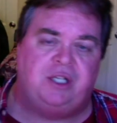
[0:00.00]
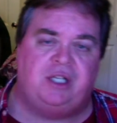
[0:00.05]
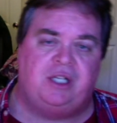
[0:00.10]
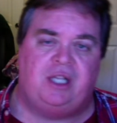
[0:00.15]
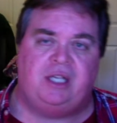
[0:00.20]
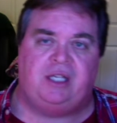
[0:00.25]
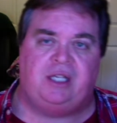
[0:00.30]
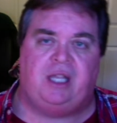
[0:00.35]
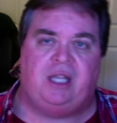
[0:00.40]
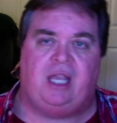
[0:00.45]
of
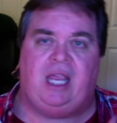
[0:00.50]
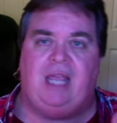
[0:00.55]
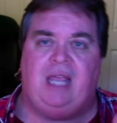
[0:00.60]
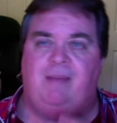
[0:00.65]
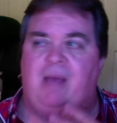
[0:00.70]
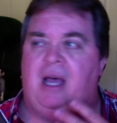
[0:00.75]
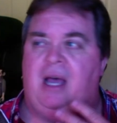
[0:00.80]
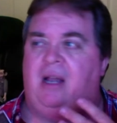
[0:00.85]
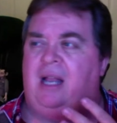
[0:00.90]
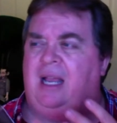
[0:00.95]
this that
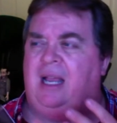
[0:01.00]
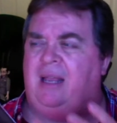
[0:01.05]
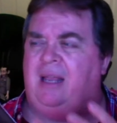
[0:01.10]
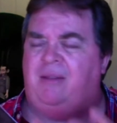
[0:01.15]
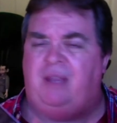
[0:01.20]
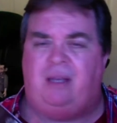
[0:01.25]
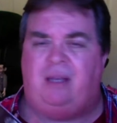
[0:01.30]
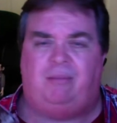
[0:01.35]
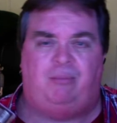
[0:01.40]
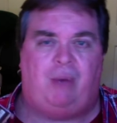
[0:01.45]
came out, like I
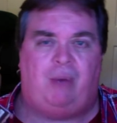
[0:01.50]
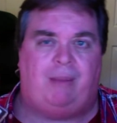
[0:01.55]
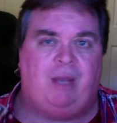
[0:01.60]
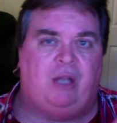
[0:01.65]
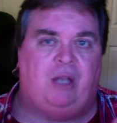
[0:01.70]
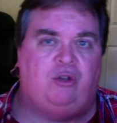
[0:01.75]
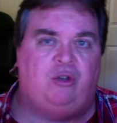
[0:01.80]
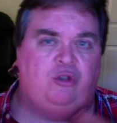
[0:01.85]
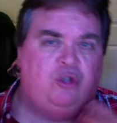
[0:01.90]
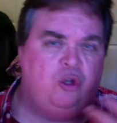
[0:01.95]
think probably
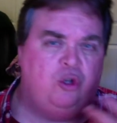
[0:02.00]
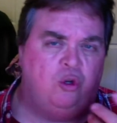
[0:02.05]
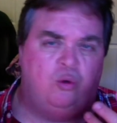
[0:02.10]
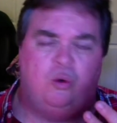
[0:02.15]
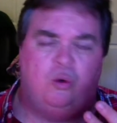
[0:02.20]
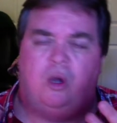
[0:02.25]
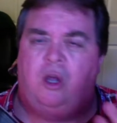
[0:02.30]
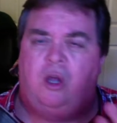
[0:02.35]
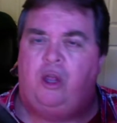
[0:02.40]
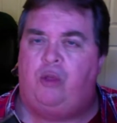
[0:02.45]
a
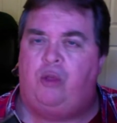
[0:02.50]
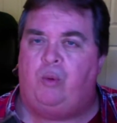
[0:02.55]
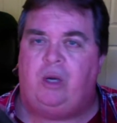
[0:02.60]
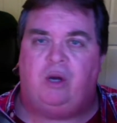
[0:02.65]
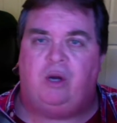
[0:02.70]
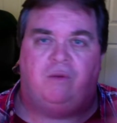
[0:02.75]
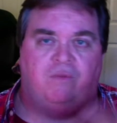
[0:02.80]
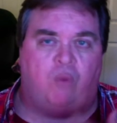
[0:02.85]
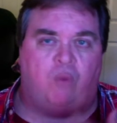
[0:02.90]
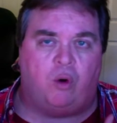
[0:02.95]
two, three,
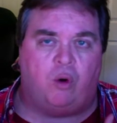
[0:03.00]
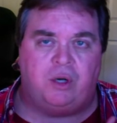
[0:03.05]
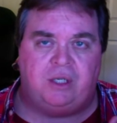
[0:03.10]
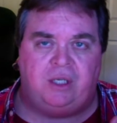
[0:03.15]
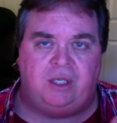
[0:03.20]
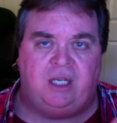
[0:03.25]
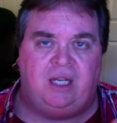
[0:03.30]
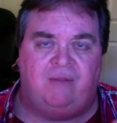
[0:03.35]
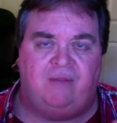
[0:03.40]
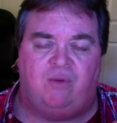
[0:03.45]
or four
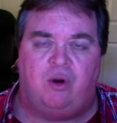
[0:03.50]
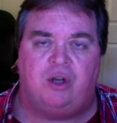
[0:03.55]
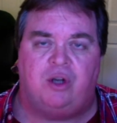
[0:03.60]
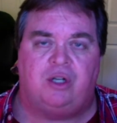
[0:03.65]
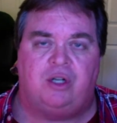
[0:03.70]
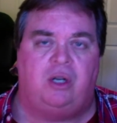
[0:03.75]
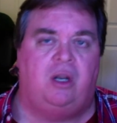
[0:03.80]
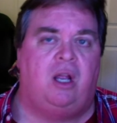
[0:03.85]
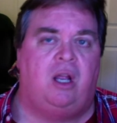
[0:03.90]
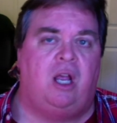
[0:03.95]
CD
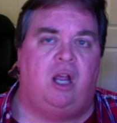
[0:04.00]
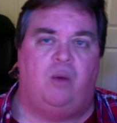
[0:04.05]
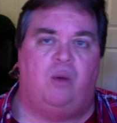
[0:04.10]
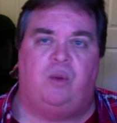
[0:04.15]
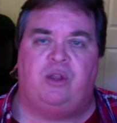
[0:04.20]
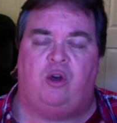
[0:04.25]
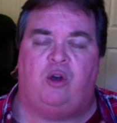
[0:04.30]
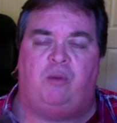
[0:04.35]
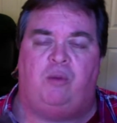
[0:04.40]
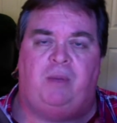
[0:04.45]
version
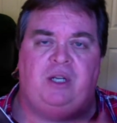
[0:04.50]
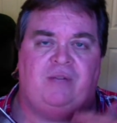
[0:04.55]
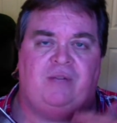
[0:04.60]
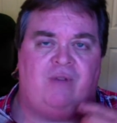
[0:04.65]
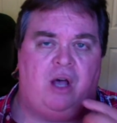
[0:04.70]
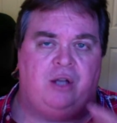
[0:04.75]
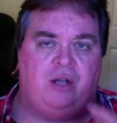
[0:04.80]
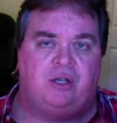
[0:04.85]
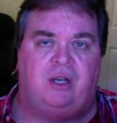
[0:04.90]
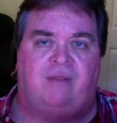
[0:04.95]
with a whole bunch of
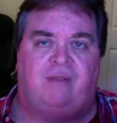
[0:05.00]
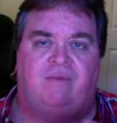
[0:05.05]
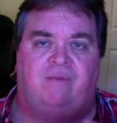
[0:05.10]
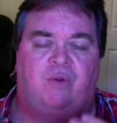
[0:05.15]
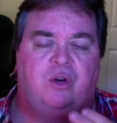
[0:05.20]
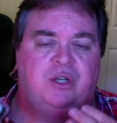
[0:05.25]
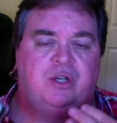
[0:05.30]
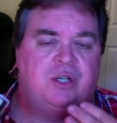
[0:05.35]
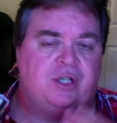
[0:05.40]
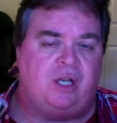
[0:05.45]
alternate
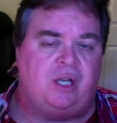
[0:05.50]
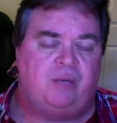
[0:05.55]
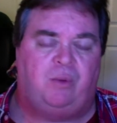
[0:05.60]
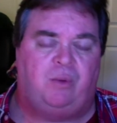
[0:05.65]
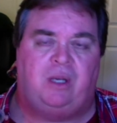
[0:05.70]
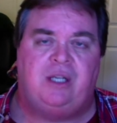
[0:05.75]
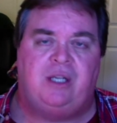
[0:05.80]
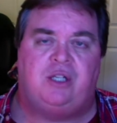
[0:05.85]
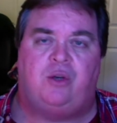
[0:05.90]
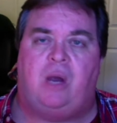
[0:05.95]
versions,
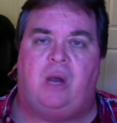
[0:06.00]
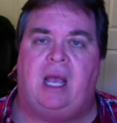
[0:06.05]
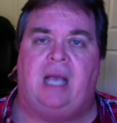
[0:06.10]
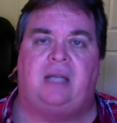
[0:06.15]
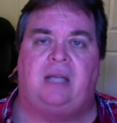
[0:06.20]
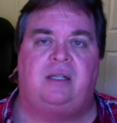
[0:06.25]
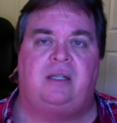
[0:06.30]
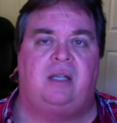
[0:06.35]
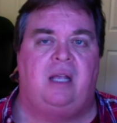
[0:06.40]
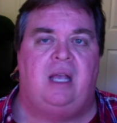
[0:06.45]
unreleased
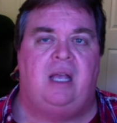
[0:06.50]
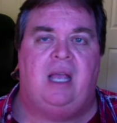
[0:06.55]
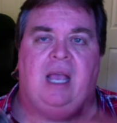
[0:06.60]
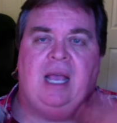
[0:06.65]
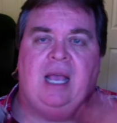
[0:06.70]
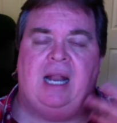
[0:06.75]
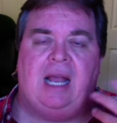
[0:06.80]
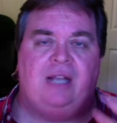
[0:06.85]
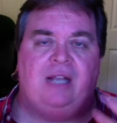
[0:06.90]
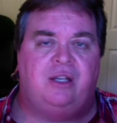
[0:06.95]
tracks,
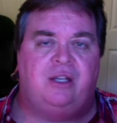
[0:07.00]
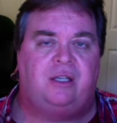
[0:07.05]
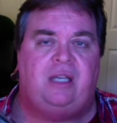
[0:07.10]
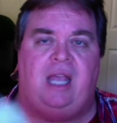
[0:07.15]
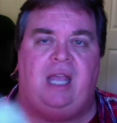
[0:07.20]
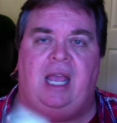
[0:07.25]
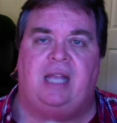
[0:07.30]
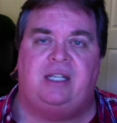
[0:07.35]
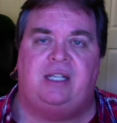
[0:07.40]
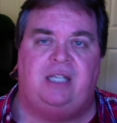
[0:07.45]
and I just
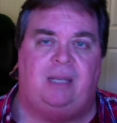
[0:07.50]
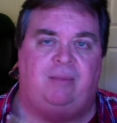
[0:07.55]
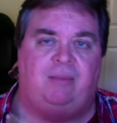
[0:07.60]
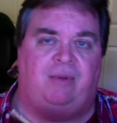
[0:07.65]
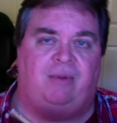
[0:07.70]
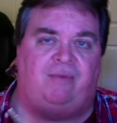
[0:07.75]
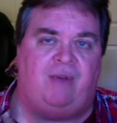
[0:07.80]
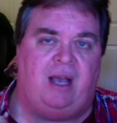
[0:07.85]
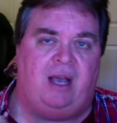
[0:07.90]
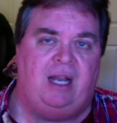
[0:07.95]
can't seem
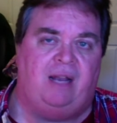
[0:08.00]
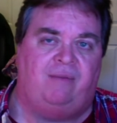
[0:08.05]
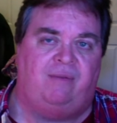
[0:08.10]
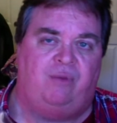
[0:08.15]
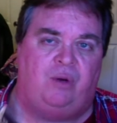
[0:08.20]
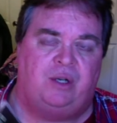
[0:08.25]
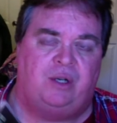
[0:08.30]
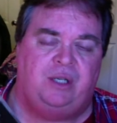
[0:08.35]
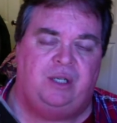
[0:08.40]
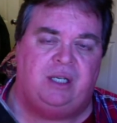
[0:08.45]
to find it
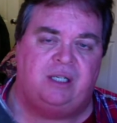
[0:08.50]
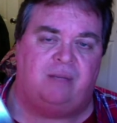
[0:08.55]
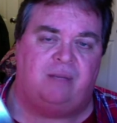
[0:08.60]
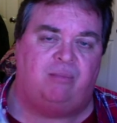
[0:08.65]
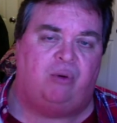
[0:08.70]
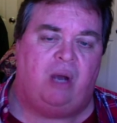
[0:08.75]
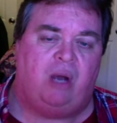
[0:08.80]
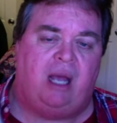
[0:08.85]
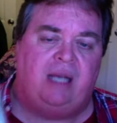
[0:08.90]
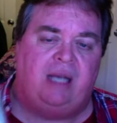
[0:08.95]
for a decent
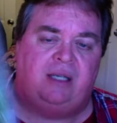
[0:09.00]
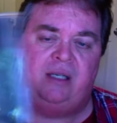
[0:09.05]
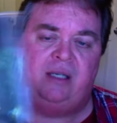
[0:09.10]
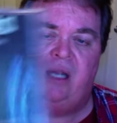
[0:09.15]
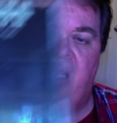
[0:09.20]
price.